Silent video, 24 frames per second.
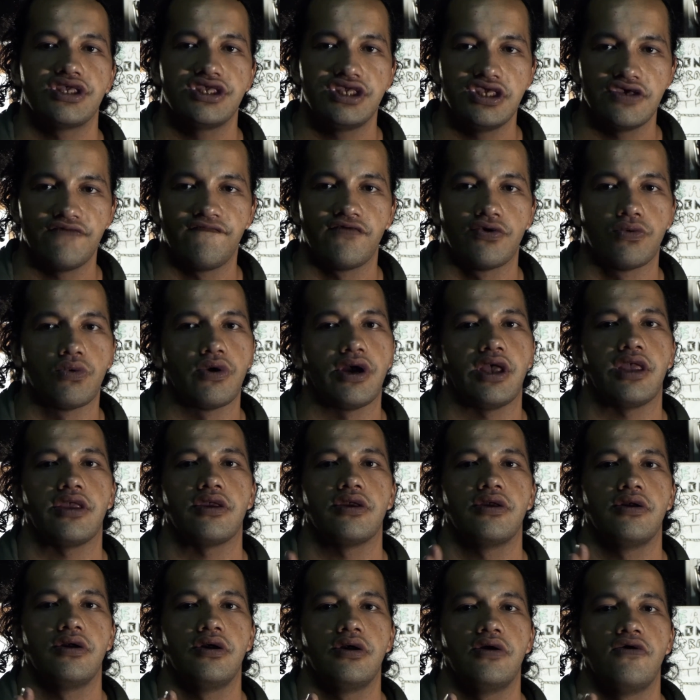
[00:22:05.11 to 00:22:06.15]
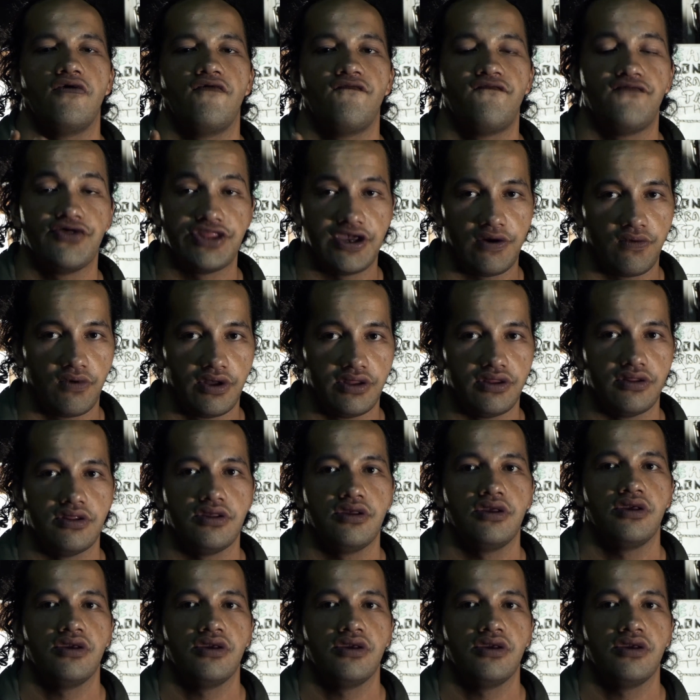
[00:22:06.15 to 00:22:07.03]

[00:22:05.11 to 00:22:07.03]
giveaway for that one.